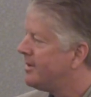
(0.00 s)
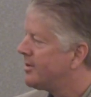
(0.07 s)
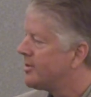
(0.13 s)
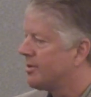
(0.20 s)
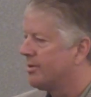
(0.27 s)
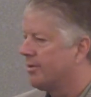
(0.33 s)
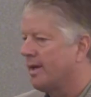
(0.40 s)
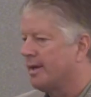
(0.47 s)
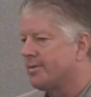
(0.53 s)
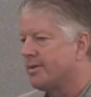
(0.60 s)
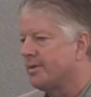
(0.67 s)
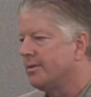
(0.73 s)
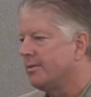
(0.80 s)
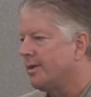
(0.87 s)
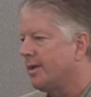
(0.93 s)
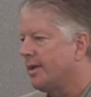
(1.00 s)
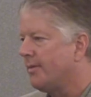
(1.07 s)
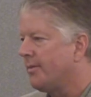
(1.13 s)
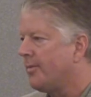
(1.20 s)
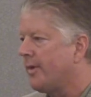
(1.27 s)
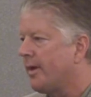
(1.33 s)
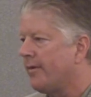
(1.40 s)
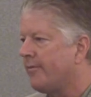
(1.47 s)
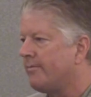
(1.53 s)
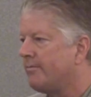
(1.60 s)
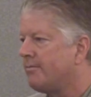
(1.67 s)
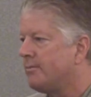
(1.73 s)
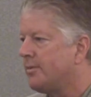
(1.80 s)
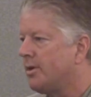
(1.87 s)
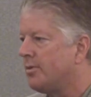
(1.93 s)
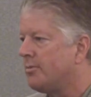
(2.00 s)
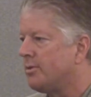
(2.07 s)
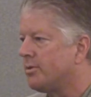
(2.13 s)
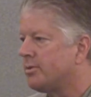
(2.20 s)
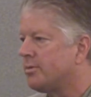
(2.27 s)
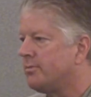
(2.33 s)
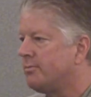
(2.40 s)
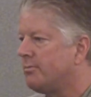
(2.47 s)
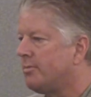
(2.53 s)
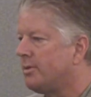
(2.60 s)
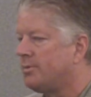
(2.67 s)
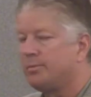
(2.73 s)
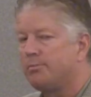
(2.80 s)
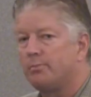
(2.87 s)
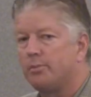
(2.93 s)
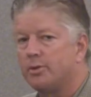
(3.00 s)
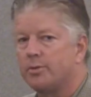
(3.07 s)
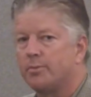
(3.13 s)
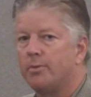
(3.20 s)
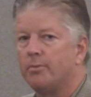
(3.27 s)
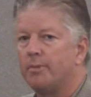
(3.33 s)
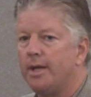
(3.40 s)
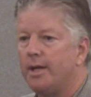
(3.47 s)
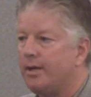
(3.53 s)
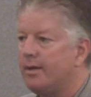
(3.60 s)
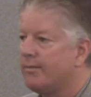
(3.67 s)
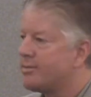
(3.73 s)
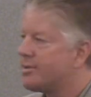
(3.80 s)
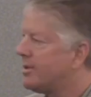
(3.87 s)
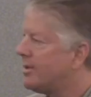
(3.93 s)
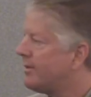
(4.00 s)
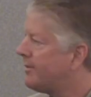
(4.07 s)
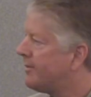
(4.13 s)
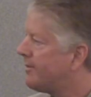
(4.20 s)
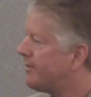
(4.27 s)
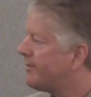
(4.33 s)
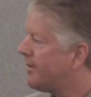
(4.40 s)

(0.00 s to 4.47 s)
Sure, absolutely. I mean, we have multiple mediums of